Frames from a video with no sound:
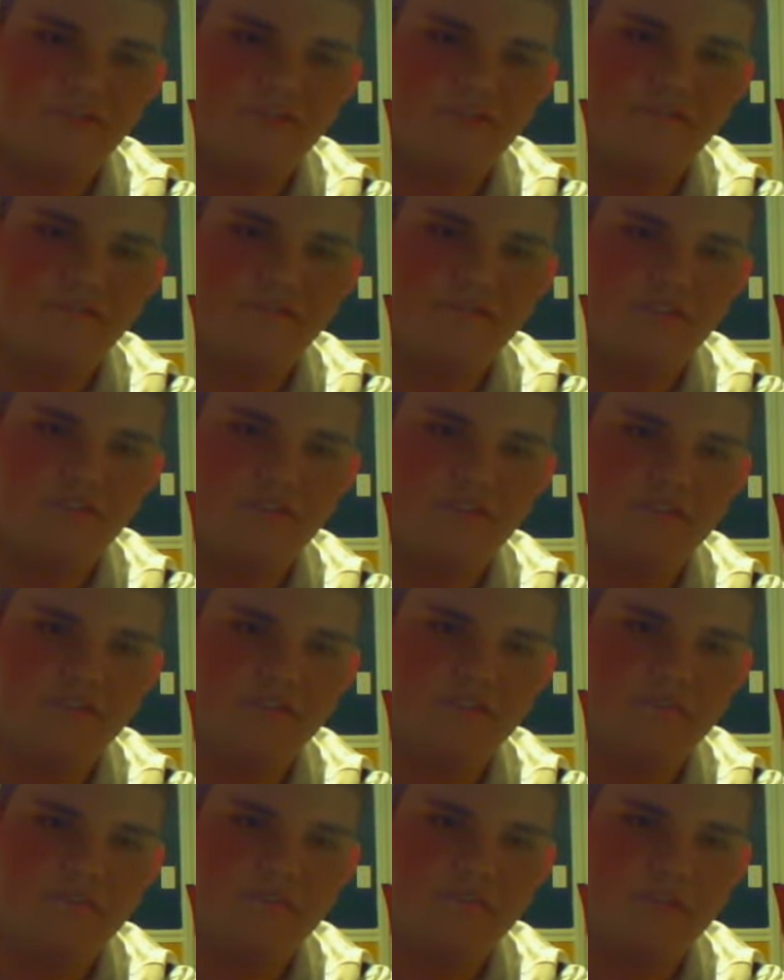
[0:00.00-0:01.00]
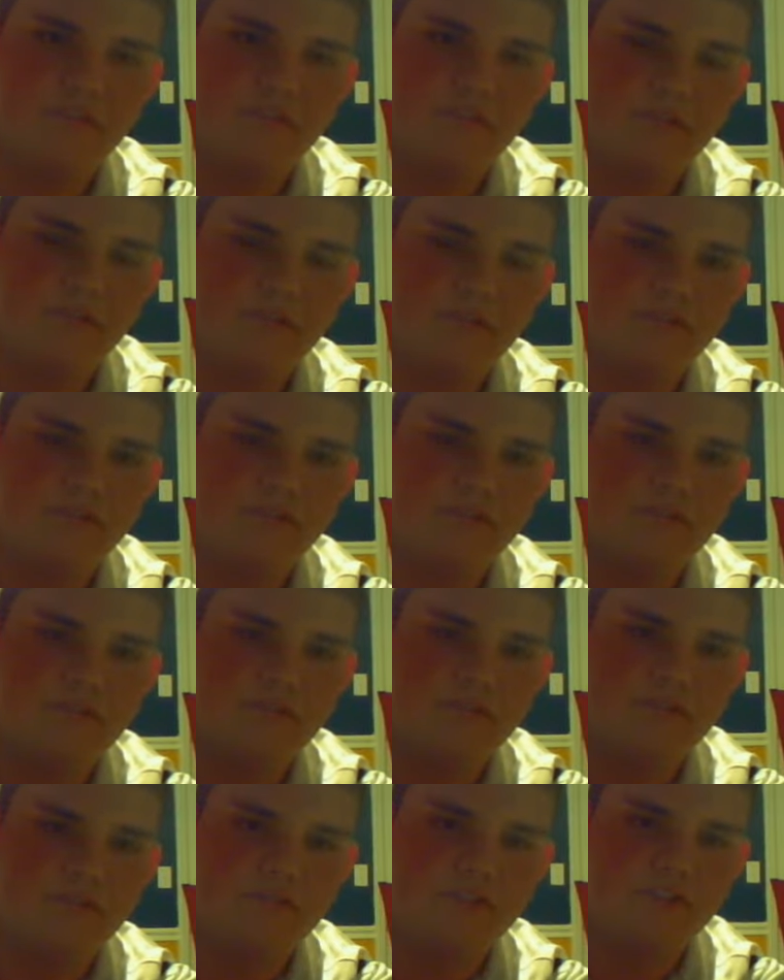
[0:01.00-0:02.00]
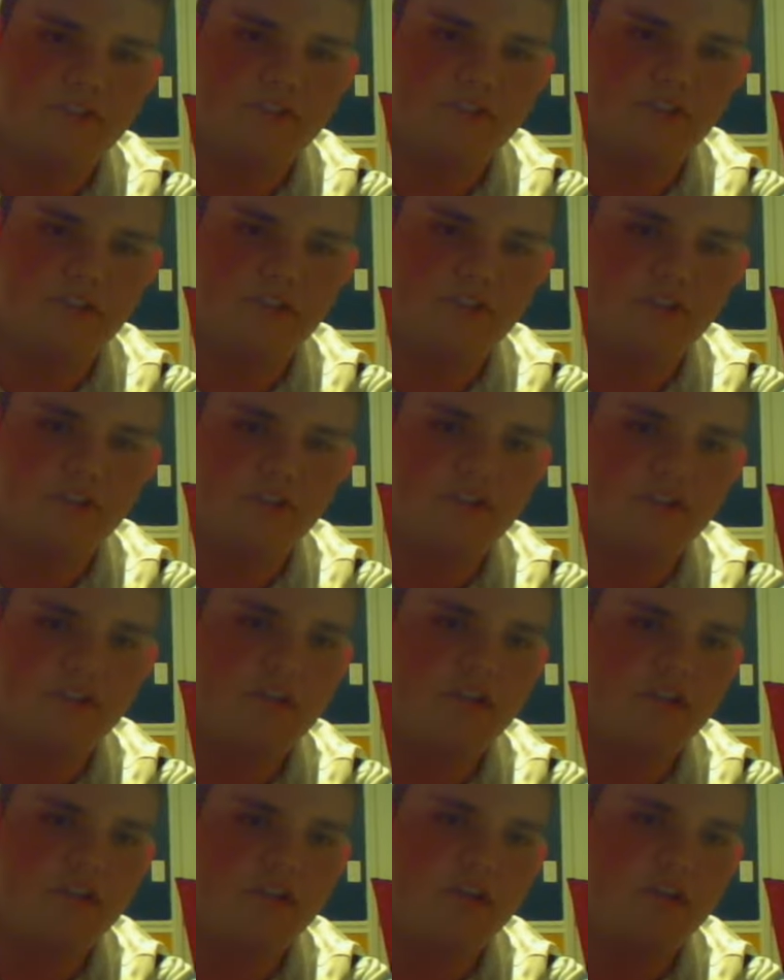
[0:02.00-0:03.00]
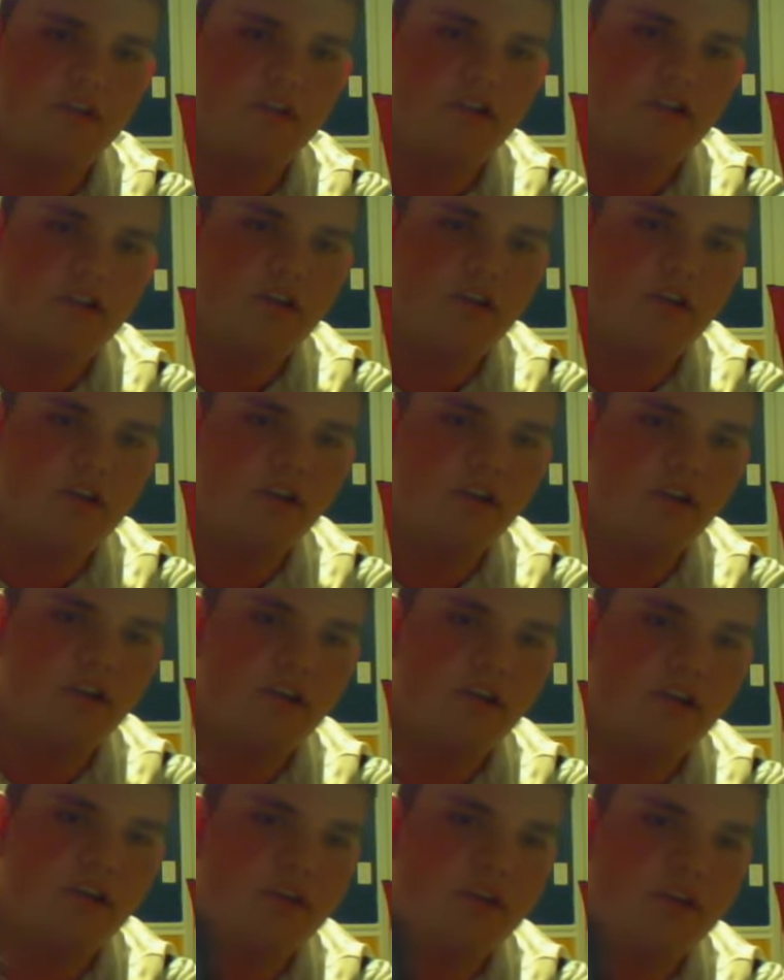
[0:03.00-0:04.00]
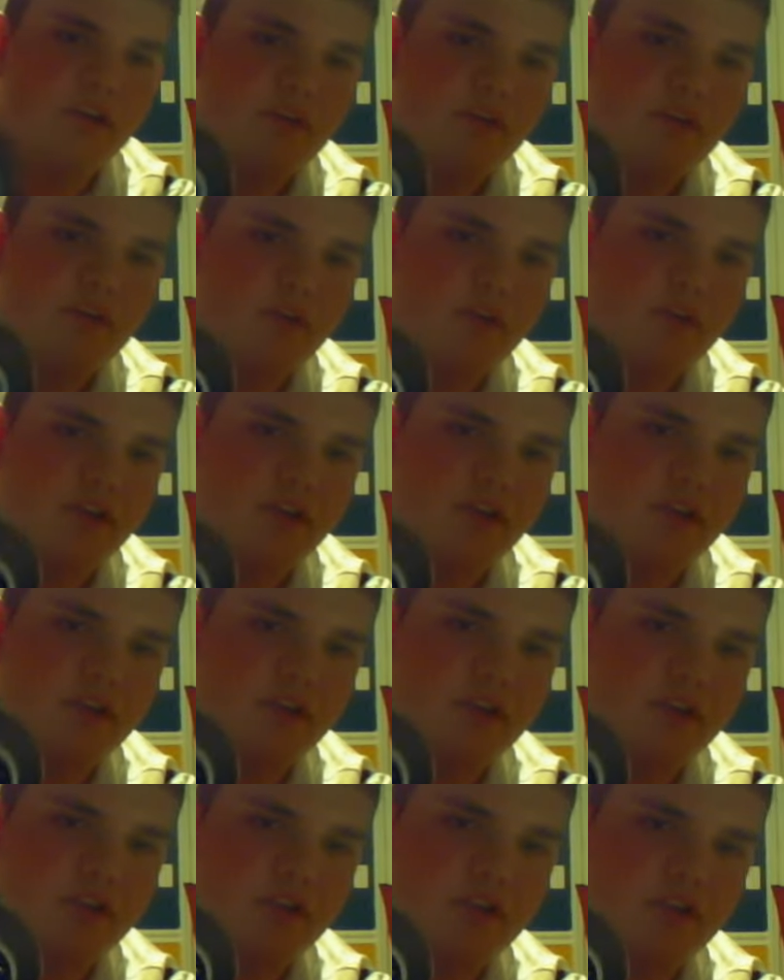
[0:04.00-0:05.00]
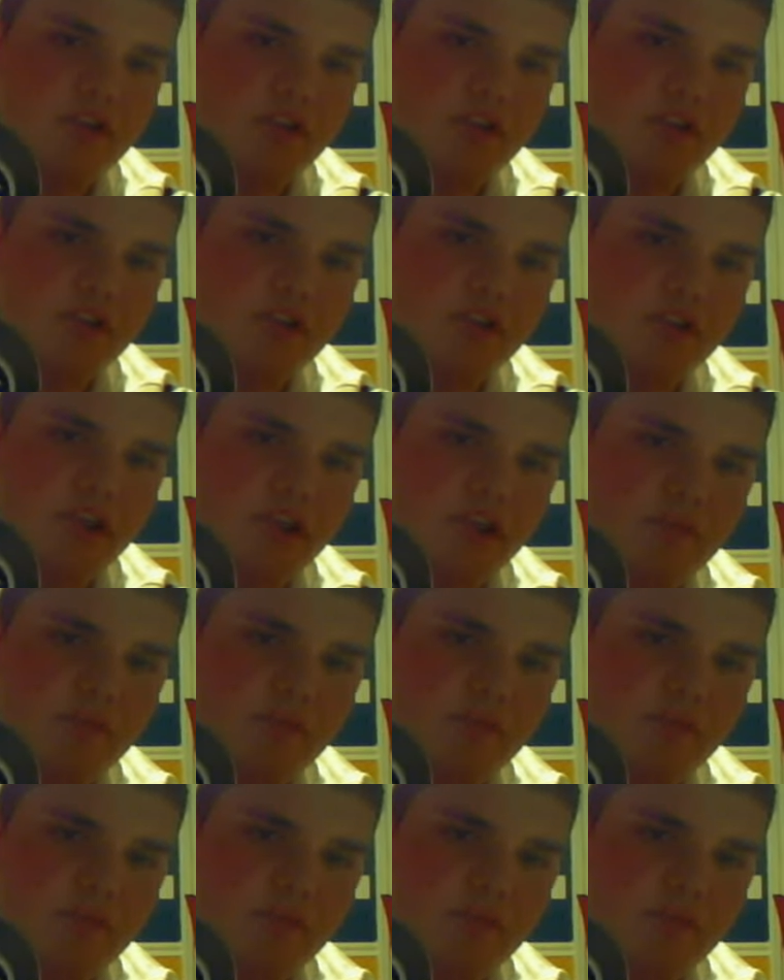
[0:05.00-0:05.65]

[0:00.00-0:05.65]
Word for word: show you some trimming techniques later. Right here, we got our charging cable.